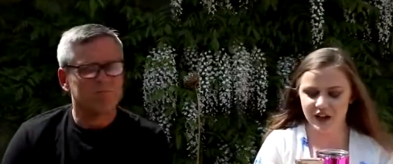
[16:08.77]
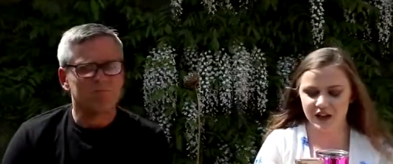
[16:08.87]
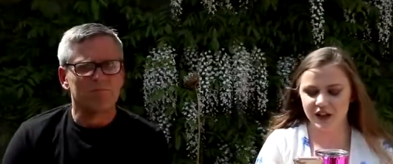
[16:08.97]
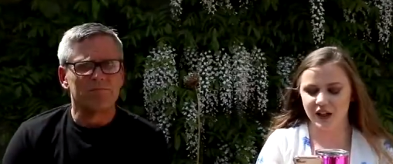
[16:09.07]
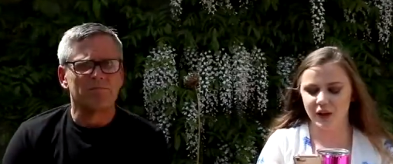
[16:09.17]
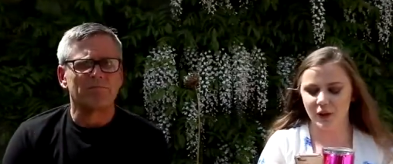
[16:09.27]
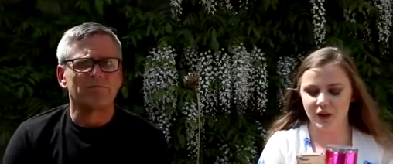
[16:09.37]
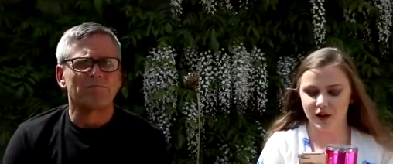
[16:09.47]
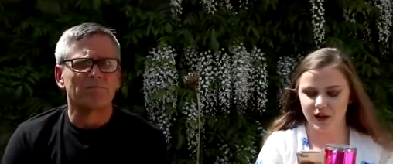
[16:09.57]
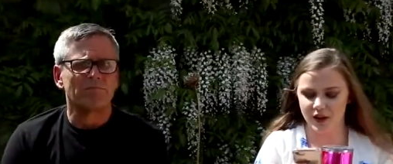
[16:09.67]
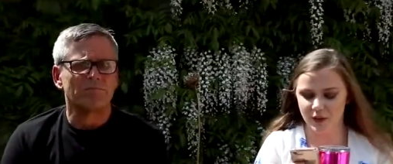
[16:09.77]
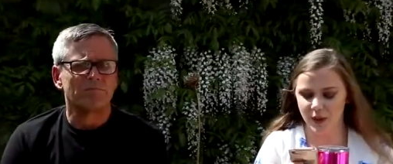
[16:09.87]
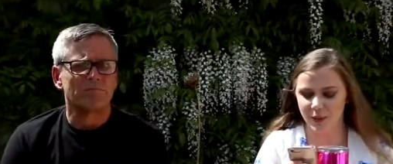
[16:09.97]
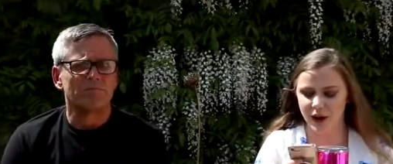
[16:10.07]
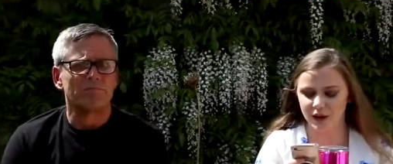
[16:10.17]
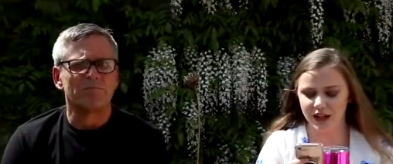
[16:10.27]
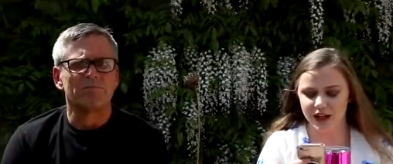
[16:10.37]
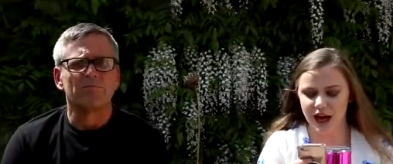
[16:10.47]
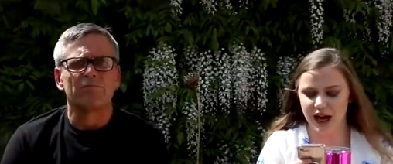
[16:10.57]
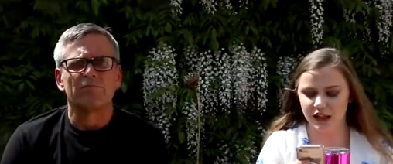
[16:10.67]
Speaker 1: So, um, about
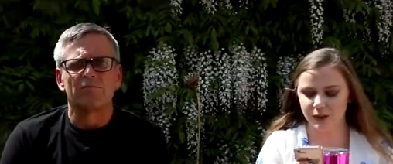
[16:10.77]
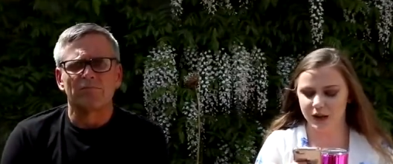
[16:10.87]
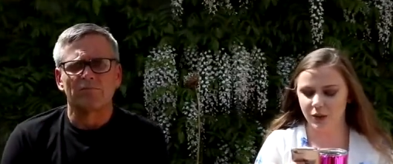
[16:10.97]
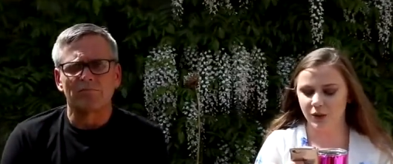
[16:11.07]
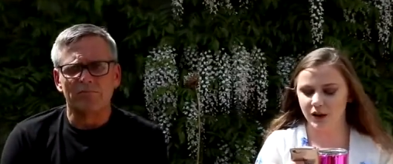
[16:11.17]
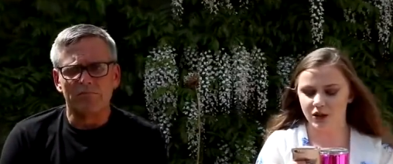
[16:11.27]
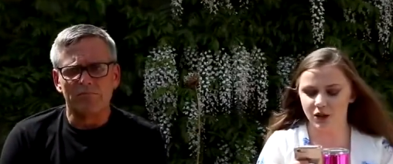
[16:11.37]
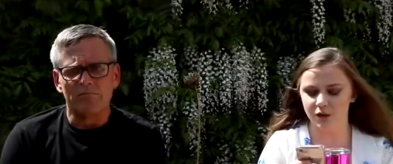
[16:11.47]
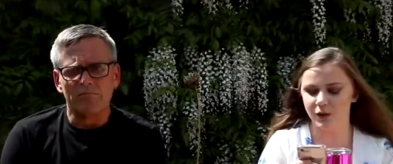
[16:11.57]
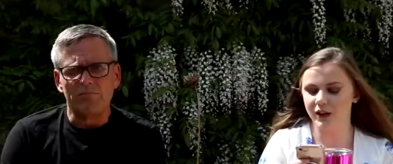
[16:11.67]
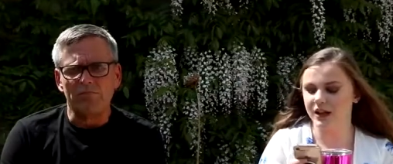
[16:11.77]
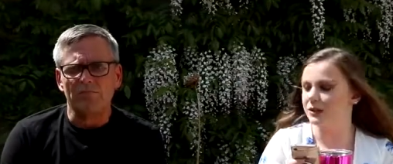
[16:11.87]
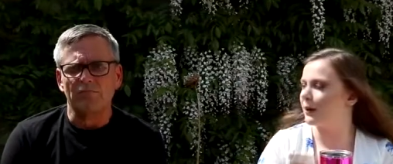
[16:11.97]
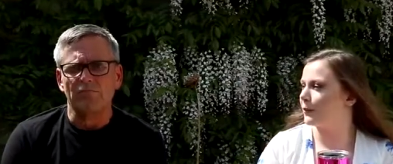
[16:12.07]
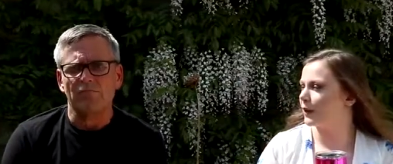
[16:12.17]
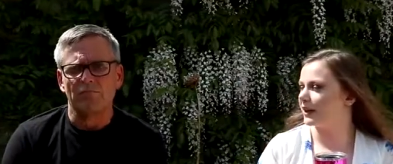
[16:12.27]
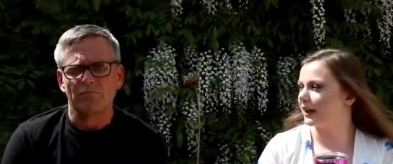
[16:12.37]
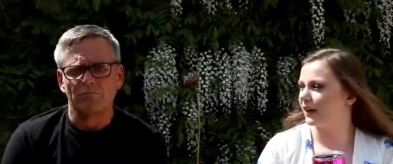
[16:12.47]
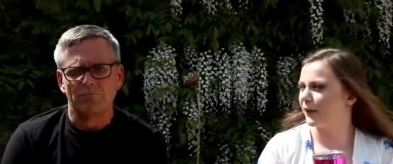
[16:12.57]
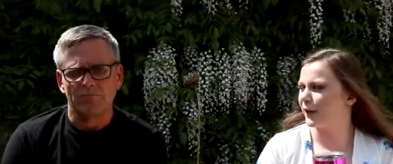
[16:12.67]
Daya asked me, what is your funniest memory
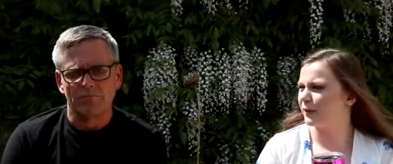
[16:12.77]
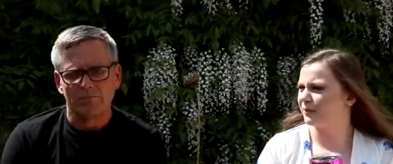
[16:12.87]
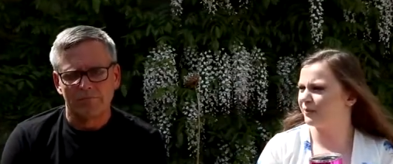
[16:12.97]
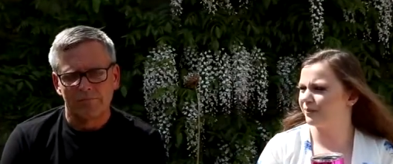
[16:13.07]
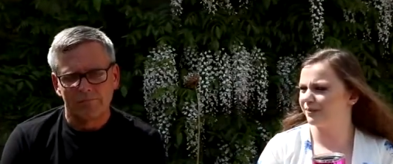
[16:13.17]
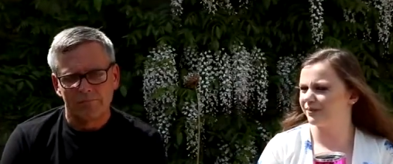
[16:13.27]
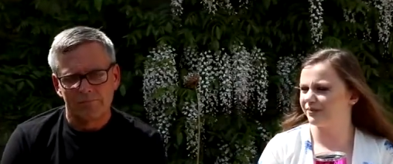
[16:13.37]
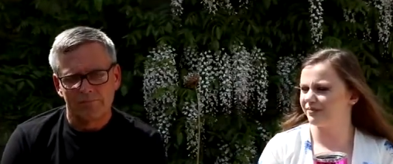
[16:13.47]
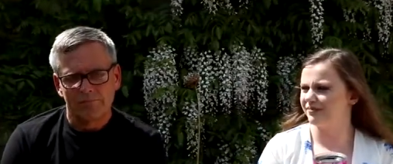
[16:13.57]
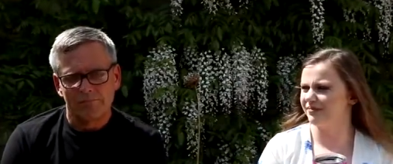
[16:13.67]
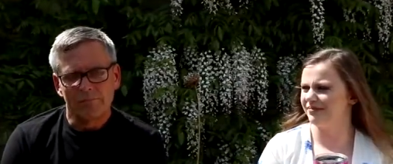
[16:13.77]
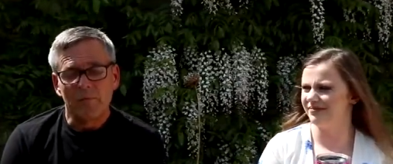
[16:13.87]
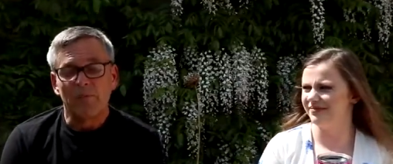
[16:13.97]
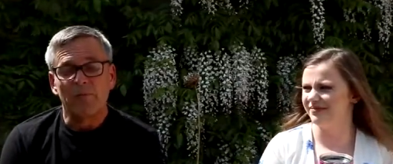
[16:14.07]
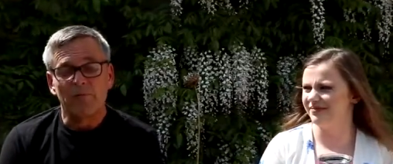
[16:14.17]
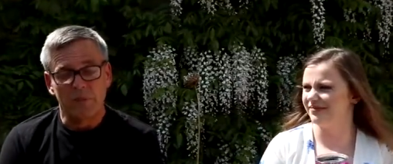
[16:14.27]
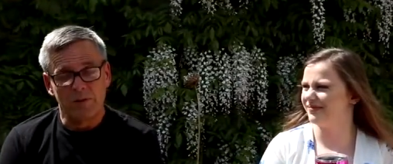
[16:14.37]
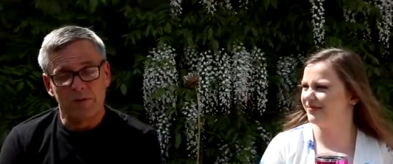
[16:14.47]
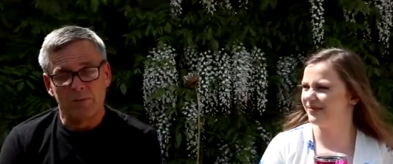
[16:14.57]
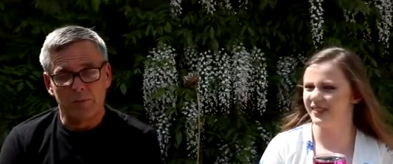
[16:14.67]
together?
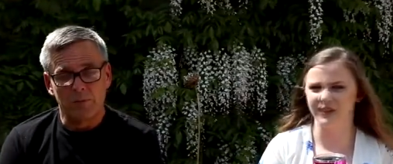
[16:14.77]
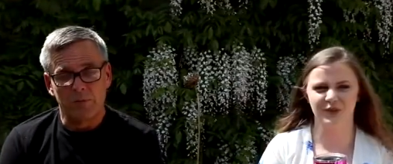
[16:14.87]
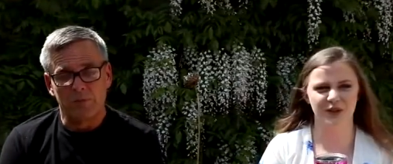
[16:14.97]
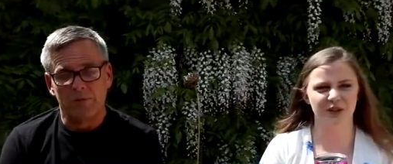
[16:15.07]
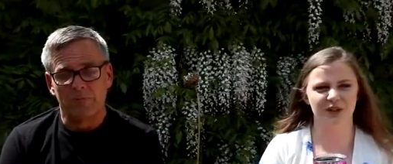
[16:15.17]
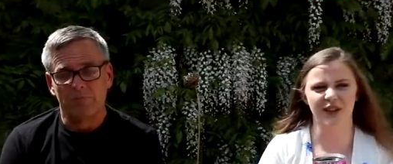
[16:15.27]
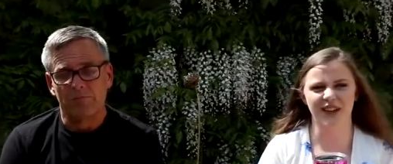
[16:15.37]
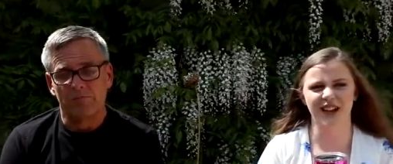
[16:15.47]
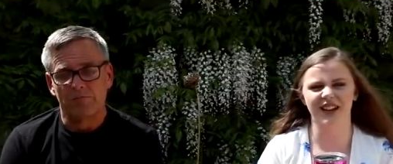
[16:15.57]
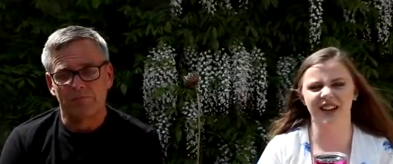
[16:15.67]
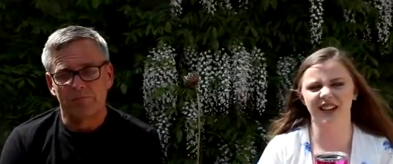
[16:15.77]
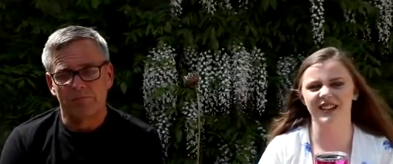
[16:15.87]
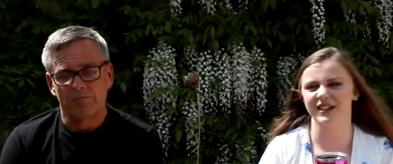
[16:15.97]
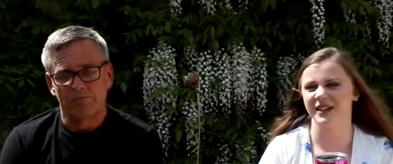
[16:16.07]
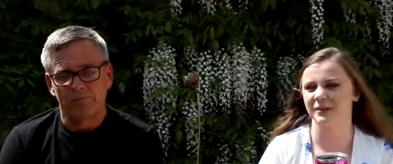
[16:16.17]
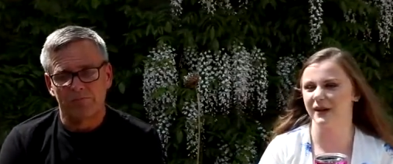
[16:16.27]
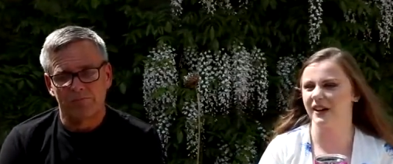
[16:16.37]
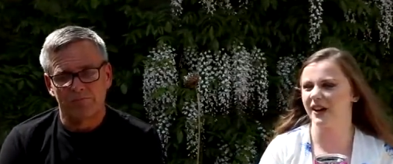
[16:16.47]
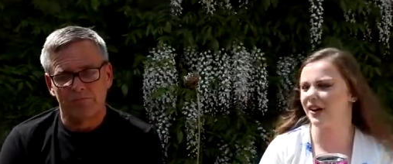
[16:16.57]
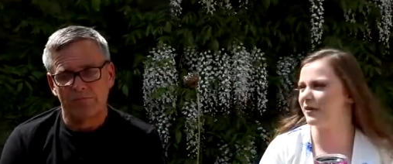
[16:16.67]
Speaker 2: Funniest memory?
Speaker 1: I'm sure we've already answered this, but I
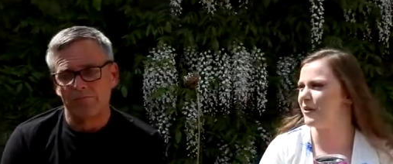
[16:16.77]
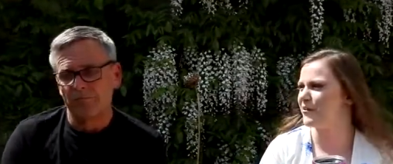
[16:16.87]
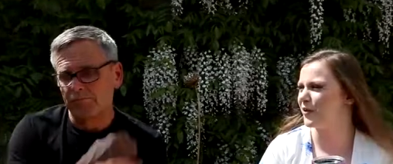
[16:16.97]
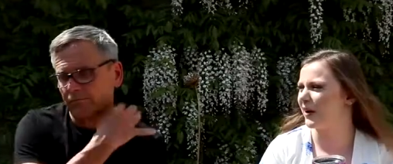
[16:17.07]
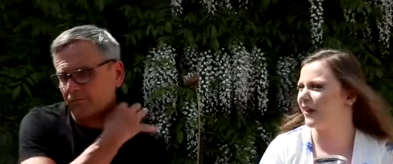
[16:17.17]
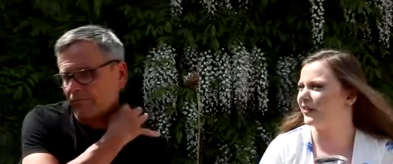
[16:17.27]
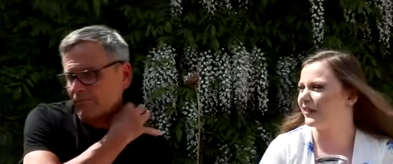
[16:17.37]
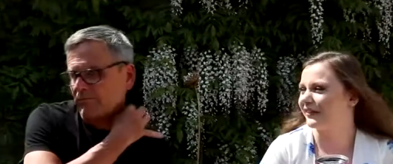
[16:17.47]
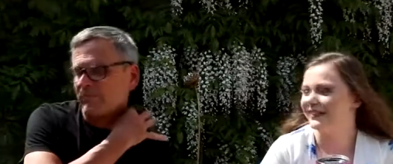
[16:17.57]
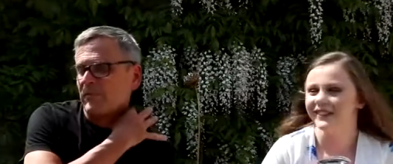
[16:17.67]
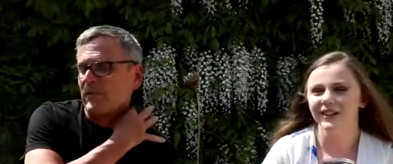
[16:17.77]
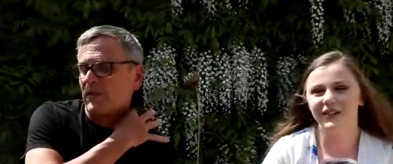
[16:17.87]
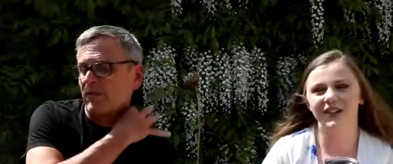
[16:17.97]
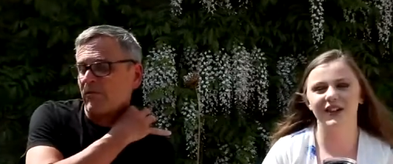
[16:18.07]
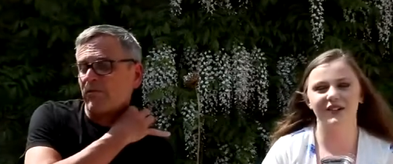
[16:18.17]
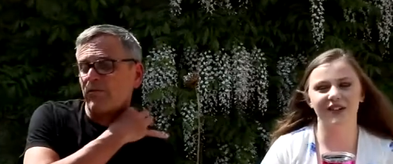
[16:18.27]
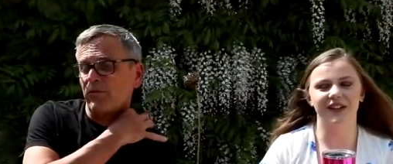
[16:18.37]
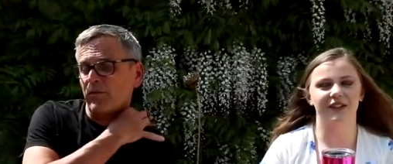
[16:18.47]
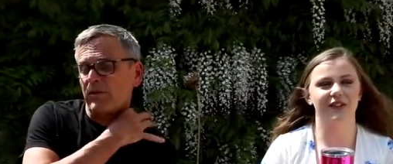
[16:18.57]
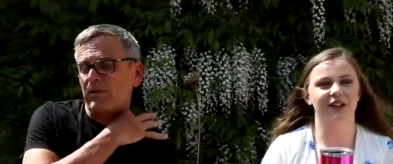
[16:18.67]
can't remember what I've we don't have
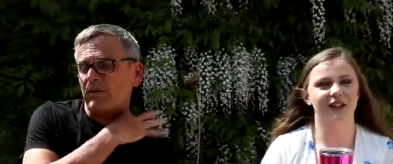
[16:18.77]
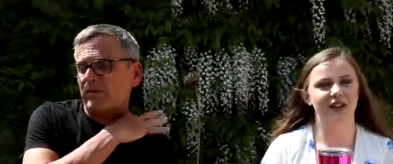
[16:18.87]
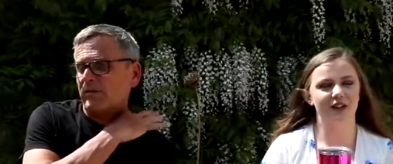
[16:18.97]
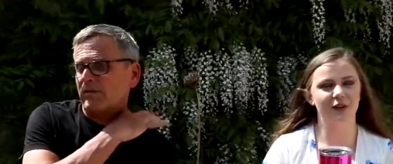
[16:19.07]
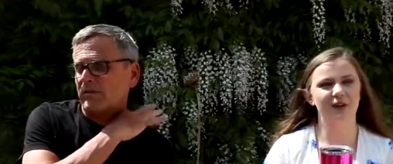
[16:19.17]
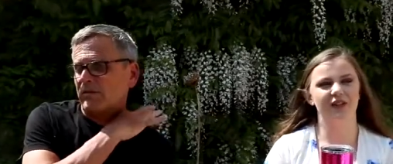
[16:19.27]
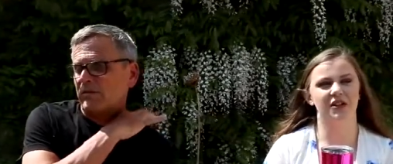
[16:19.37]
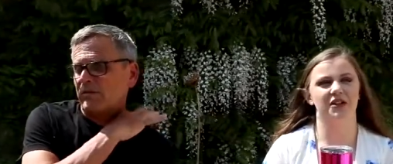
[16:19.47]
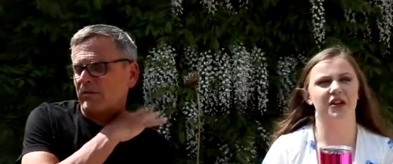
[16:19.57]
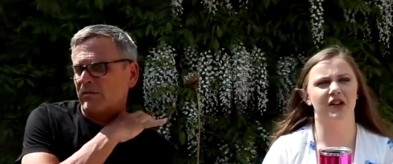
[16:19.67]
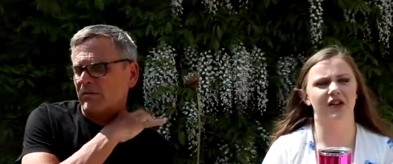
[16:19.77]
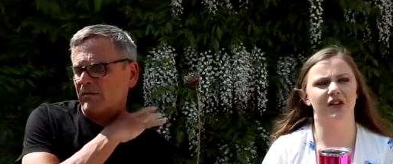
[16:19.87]
many funny. funny. I think we have a lot of